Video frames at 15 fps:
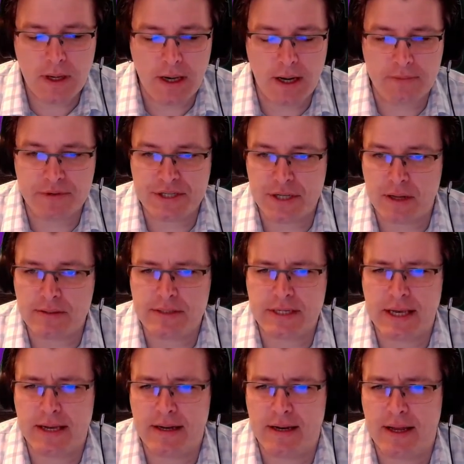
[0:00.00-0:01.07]
results
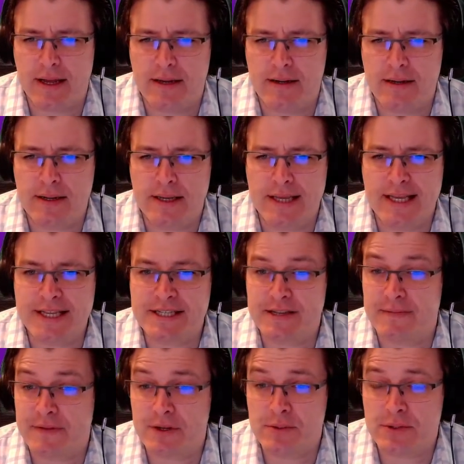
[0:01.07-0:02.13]
and ease
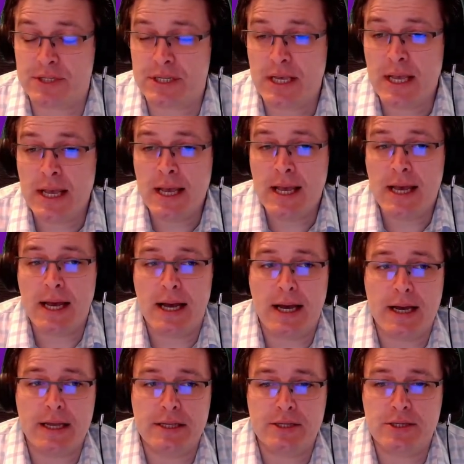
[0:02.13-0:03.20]
of use,
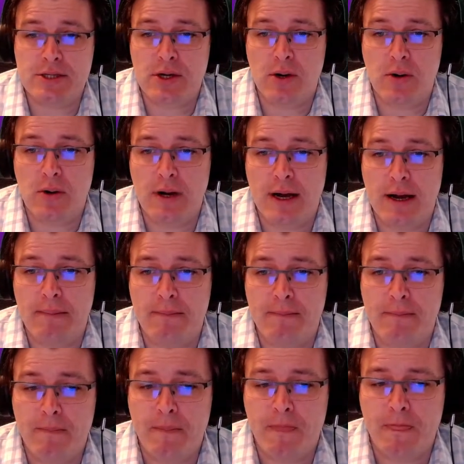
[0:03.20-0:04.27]
and
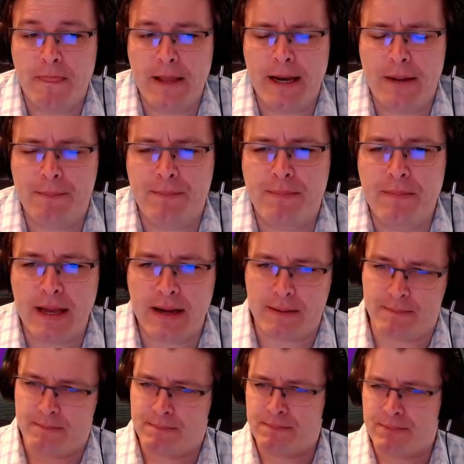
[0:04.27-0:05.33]
it
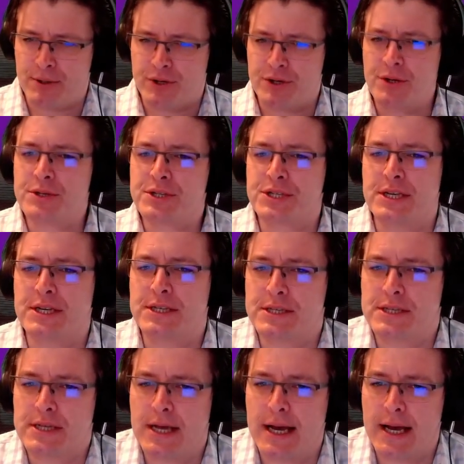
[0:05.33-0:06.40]

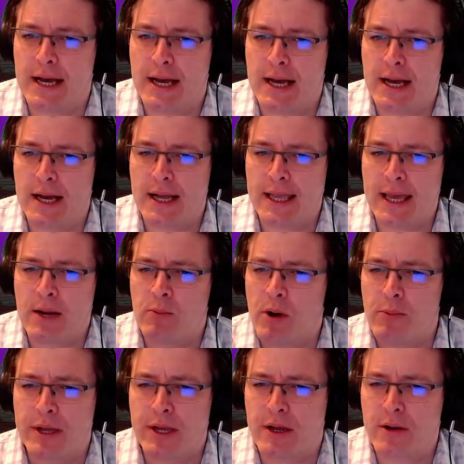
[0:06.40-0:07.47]
produces again what
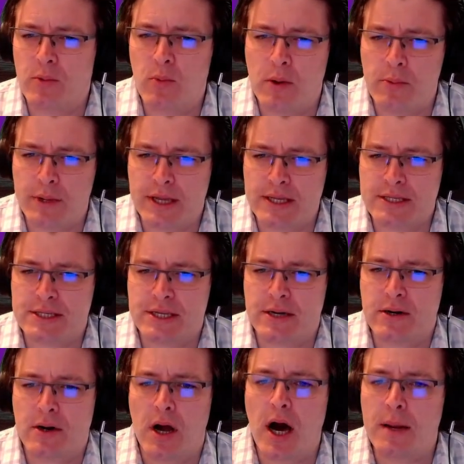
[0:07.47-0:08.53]
we
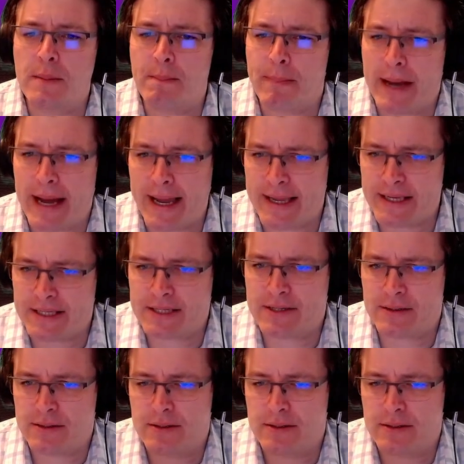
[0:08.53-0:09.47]
consider unbiased